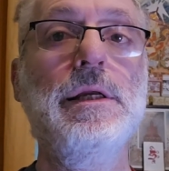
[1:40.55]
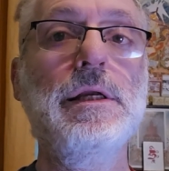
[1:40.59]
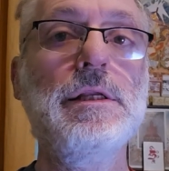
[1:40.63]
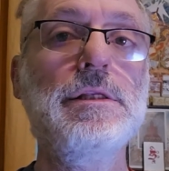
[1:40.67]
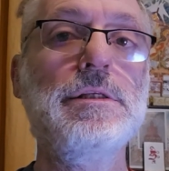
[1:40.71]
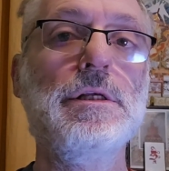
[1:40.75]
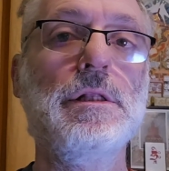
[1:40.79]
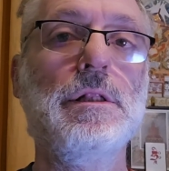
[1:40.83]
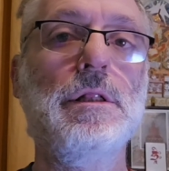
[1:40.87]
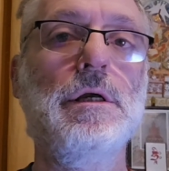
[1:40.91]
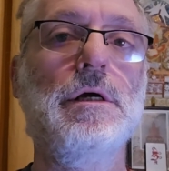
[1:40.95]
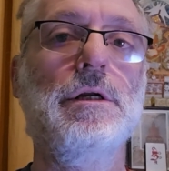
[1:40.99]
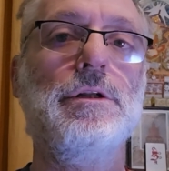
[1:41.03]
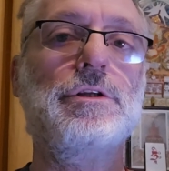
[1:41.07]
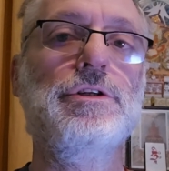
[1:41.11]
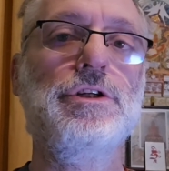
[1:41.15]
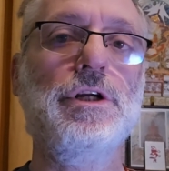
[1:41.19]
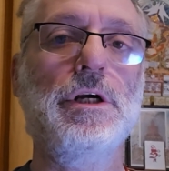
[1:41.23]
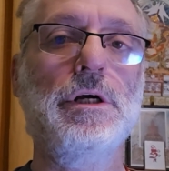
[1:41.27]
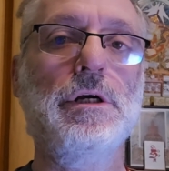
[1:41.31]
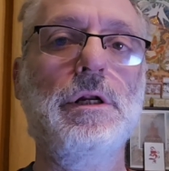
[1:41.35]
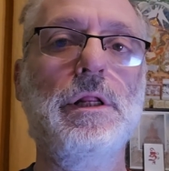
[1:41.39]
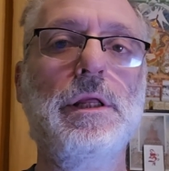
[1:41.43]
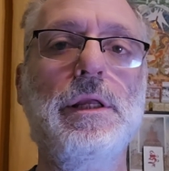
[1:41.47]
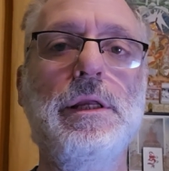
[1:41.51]
It's a long
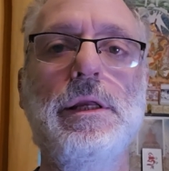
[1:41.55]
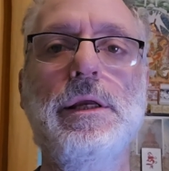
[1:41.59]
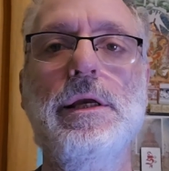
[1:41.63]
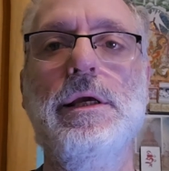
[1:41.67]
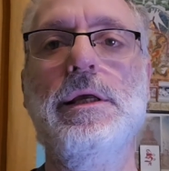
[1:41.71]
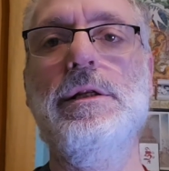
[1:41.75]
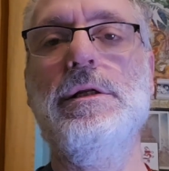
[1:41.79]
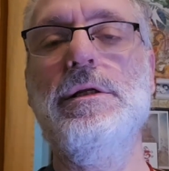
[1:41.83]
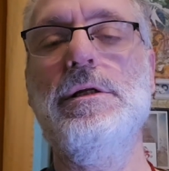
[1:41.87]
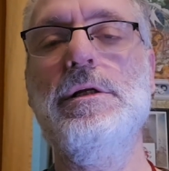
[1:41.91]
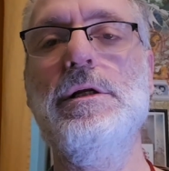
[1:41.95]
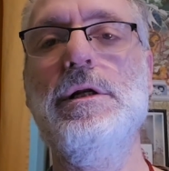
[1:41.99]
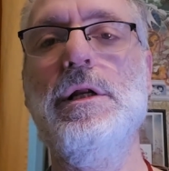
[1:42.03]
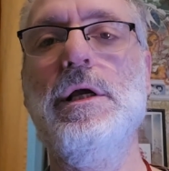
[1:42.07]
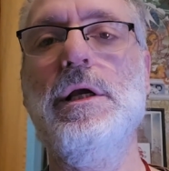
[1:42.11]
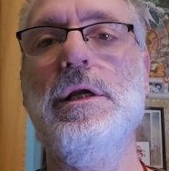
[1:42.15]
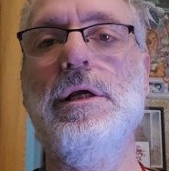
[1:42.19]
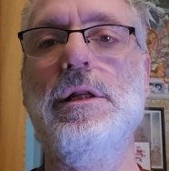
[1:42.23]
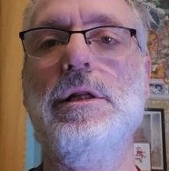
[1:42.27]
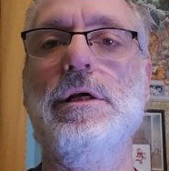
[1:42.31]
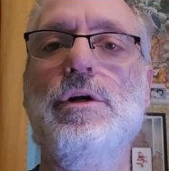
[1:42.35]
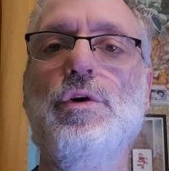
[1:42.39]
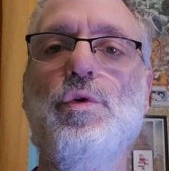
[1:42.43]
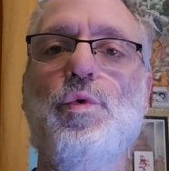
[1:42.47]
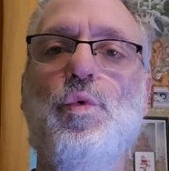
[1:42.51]
journey, and you're not
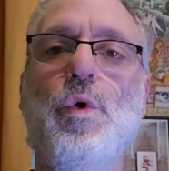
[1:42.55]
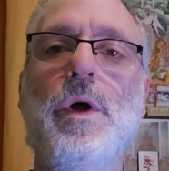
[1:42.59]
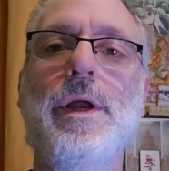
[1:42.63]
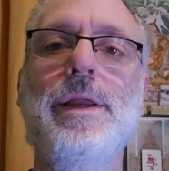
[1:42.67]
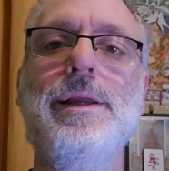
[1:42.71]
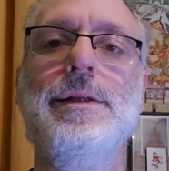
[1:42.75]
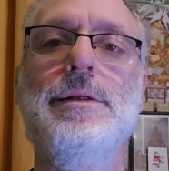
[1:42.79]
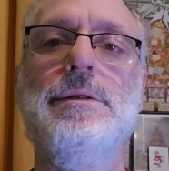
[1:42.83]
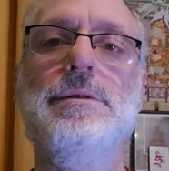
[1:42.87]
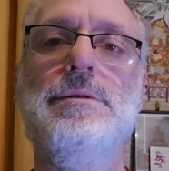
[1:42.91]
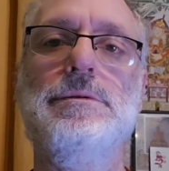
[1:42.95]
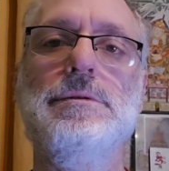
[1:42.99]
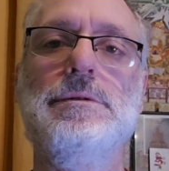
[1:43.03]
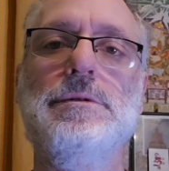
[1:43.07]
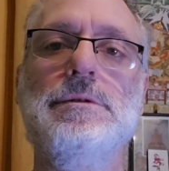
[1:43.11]
going to quite